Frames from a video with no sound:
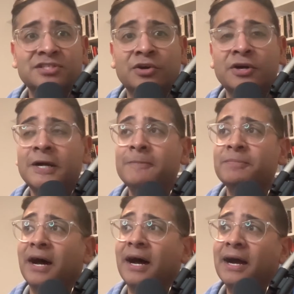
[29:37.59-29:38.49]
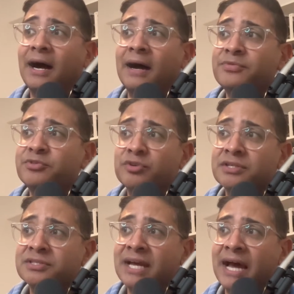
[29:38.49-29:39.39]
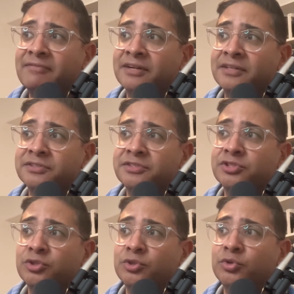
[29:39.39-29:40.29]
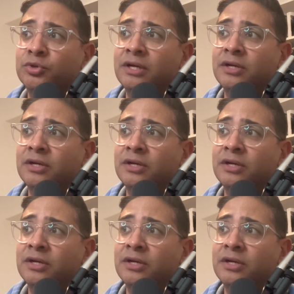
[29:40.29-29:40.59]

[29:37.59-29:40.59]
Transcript: So I'm thrilled to have elders who